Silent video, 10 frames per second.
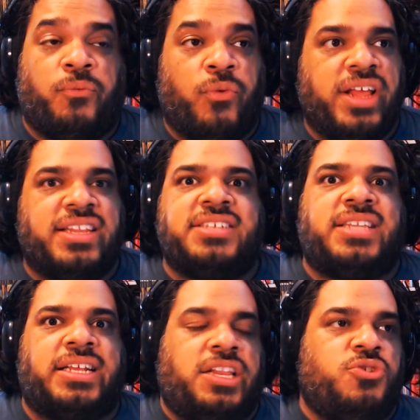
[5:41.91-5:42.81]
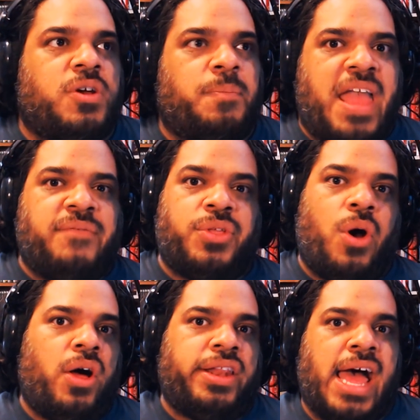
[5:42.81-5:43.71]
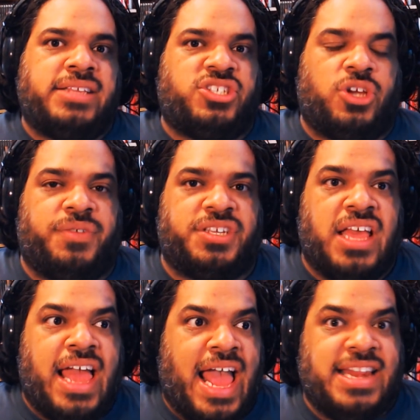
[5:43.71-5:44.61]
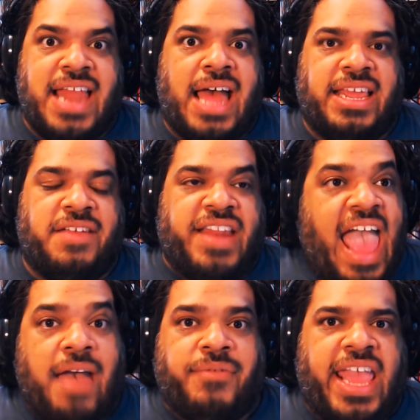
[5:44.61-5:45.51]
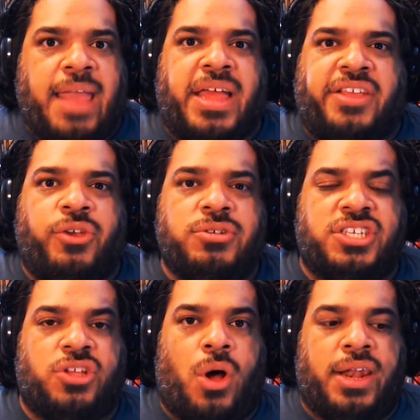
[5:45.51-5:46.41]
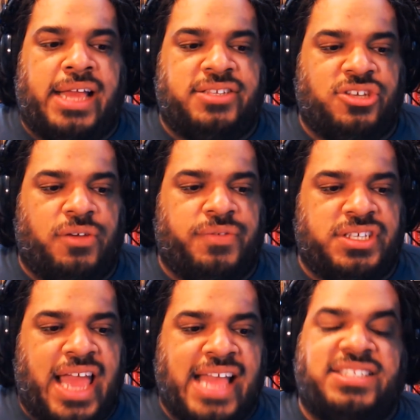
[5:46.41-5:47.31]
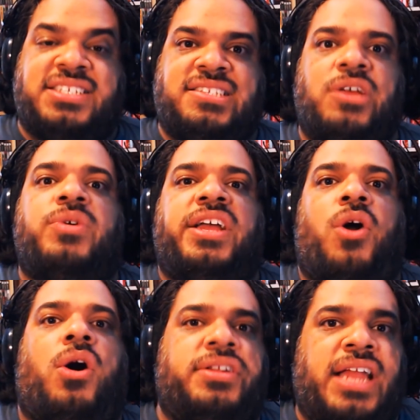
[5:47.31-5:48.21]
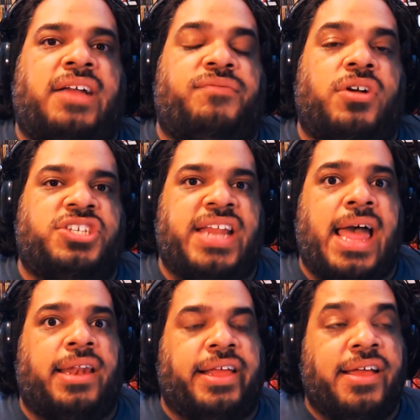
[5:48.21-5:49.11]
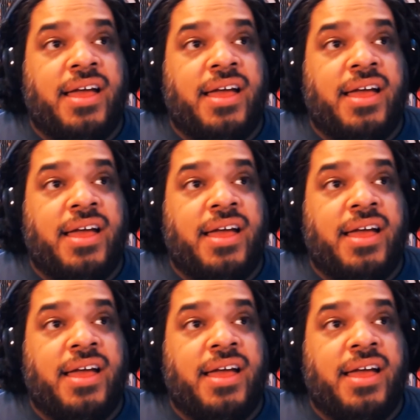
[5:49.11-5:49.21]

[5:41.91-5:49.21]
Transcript: Realistically, you could pay for the online service and not even have a game that uses the online service and still get online functionality.